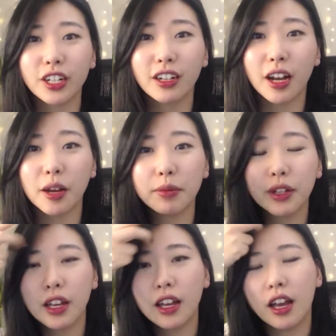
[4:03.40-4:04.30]
cup.
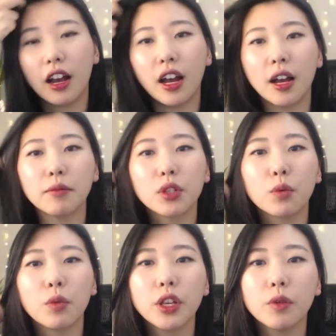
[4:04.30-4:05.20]
So
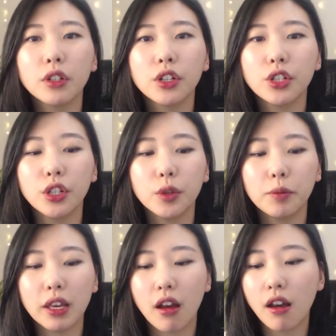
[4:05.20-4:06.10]
what you want to do,
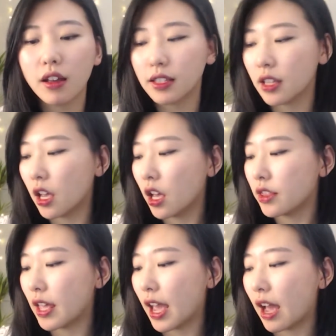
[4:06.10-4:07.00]
because
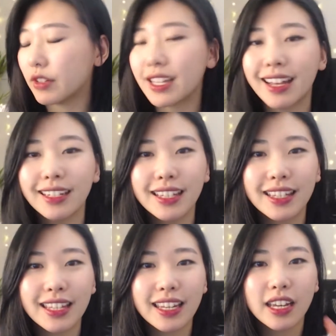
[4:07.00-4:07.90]
they have a
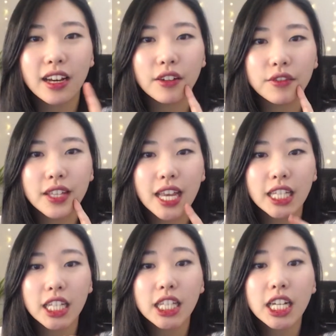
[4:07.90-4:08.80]
tendency of saying
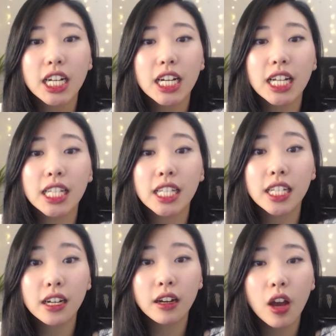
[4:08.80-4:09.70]
the t and
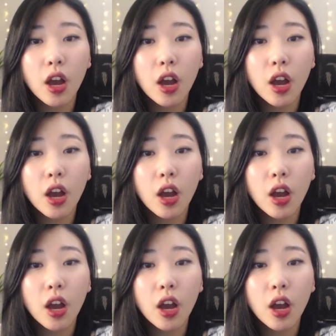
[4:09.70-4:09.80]
duh,